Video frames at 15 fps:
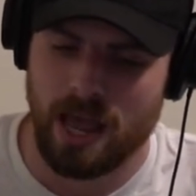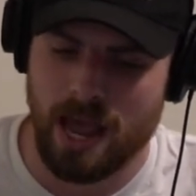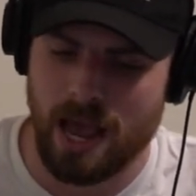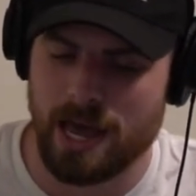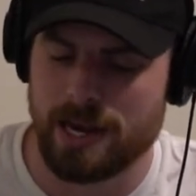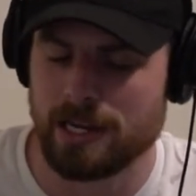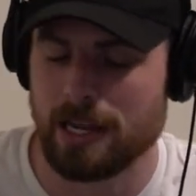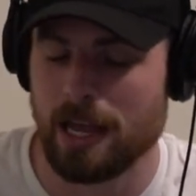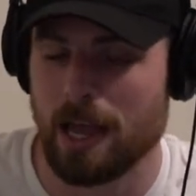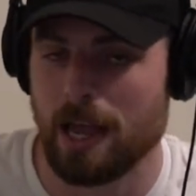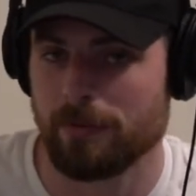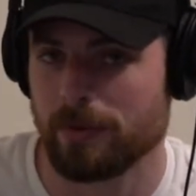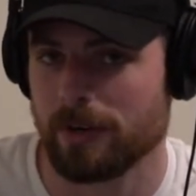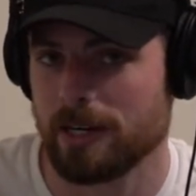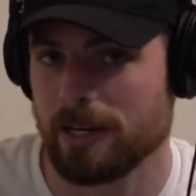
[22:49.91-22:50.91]
Adding
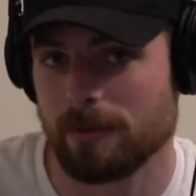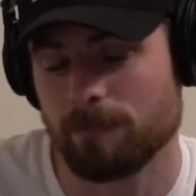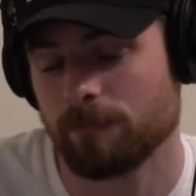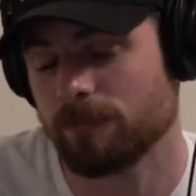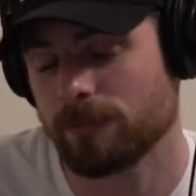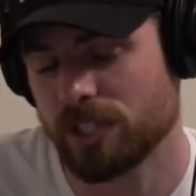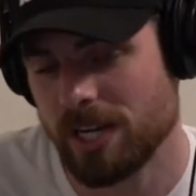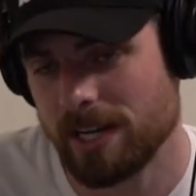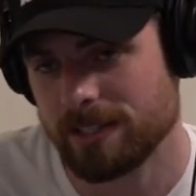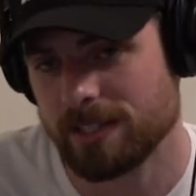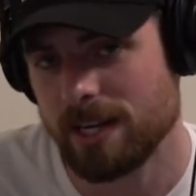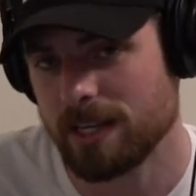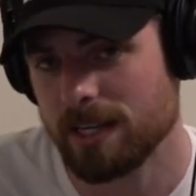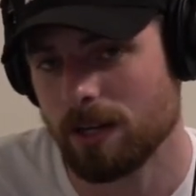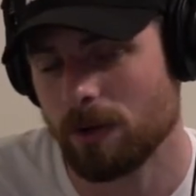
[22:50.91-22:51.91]
every chance
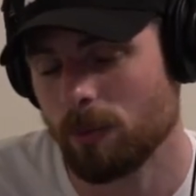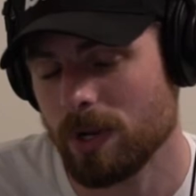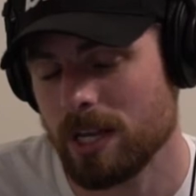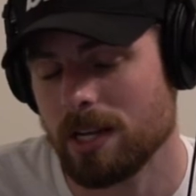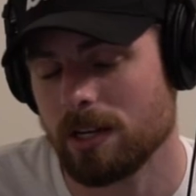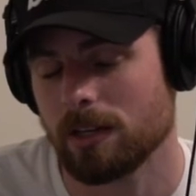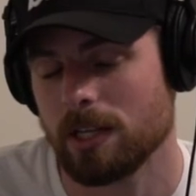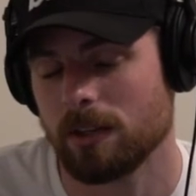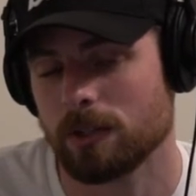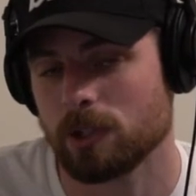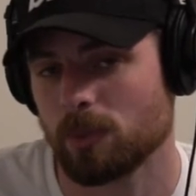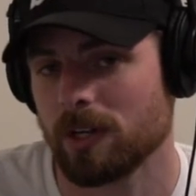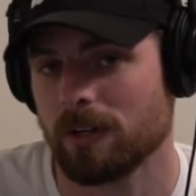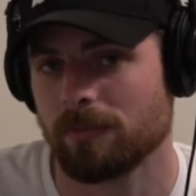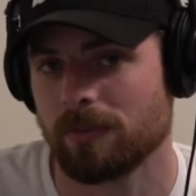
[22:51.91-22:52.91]
I get a week, either
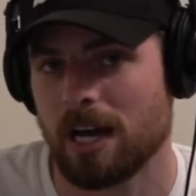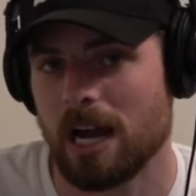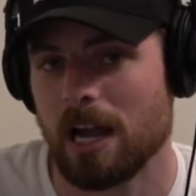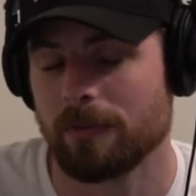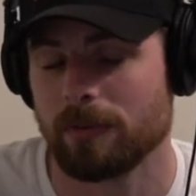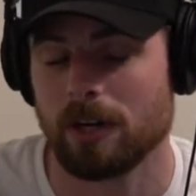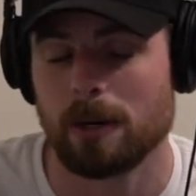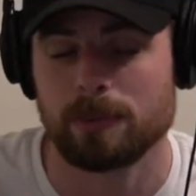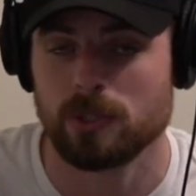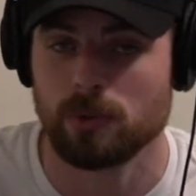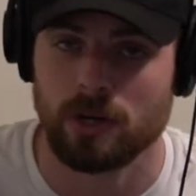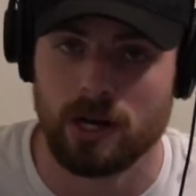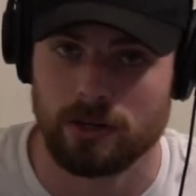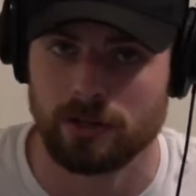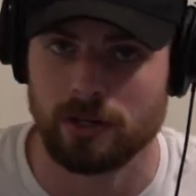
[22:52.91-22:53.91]
$25 or up to
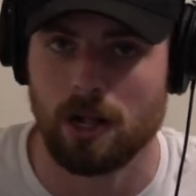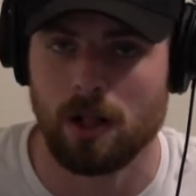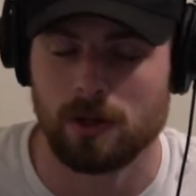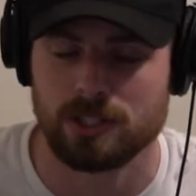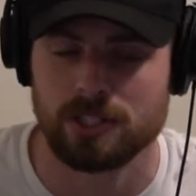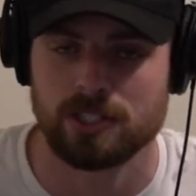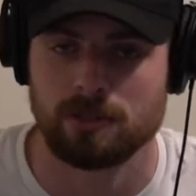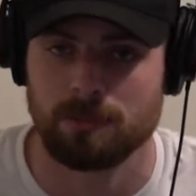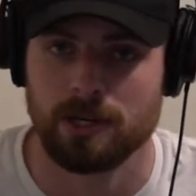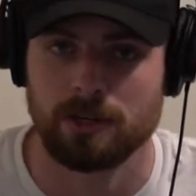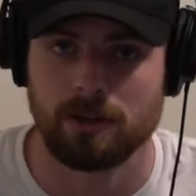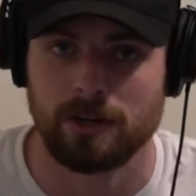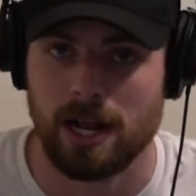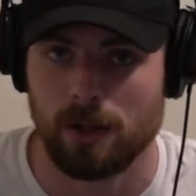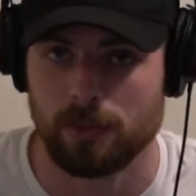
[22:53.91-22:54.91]
$100, just
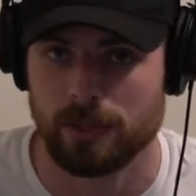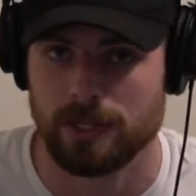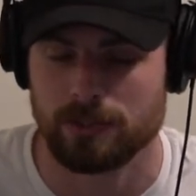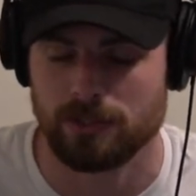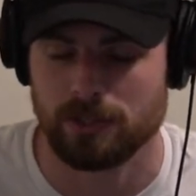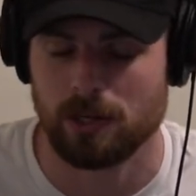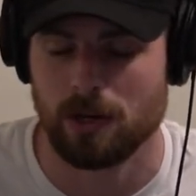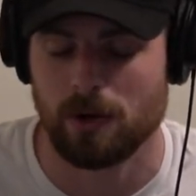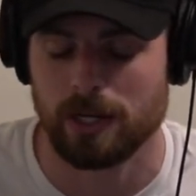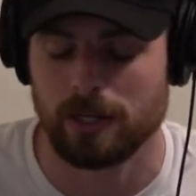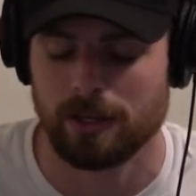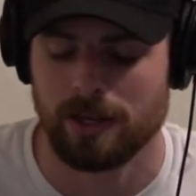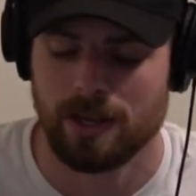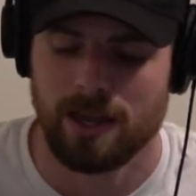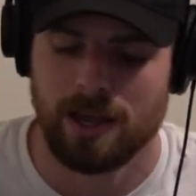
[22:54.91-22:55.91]
depending on how things are going.